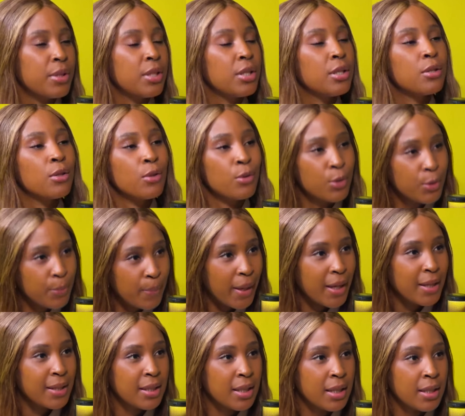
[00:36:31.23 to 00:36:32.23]
digital
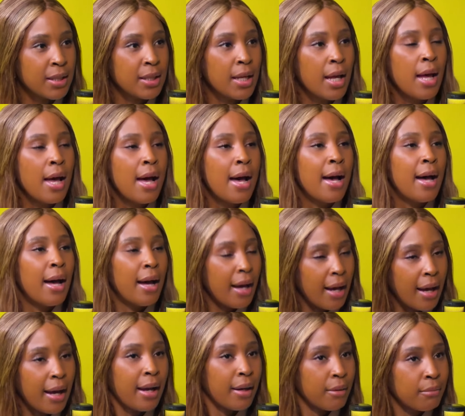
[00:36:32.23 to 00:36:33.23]
spaces,
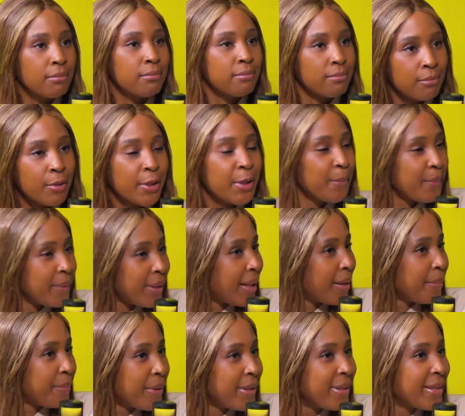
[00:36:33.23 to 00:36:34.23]
I want to be
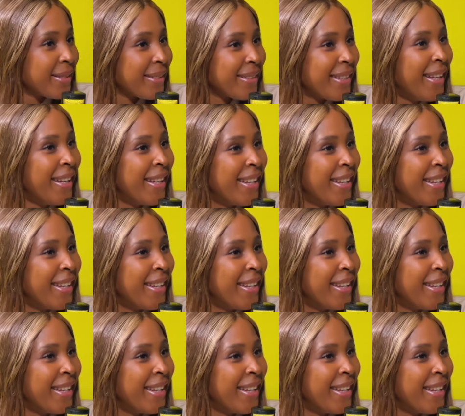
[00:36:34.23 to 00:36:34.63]
that person.